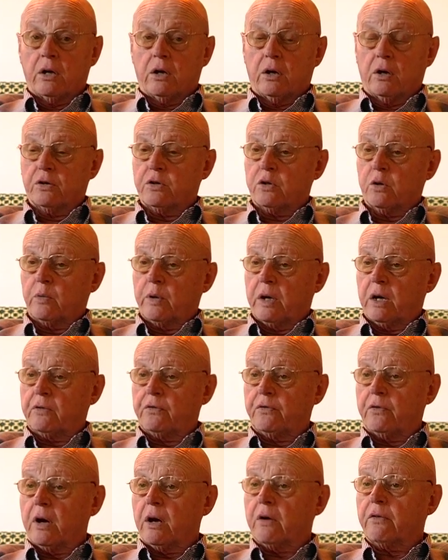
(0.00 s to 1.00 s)
also we had
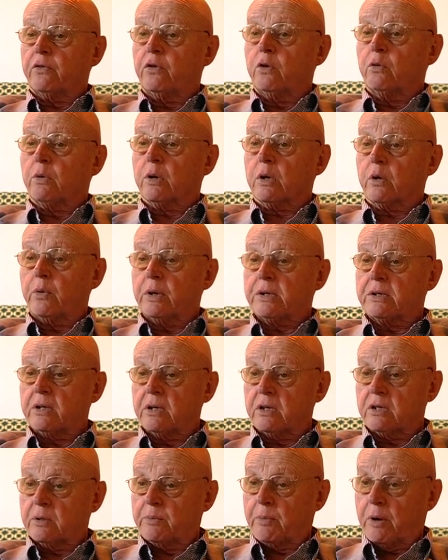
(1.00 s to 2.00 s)
far fewer
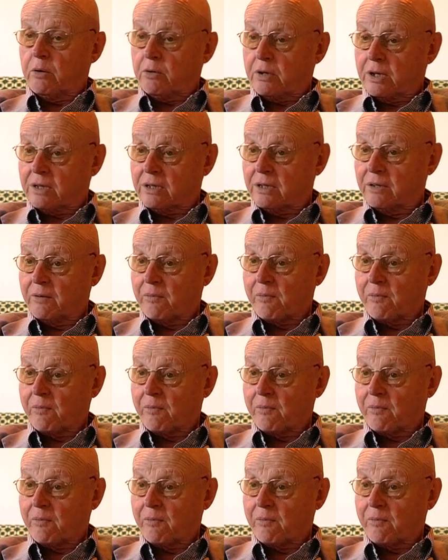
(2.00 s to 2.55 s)
questions about it.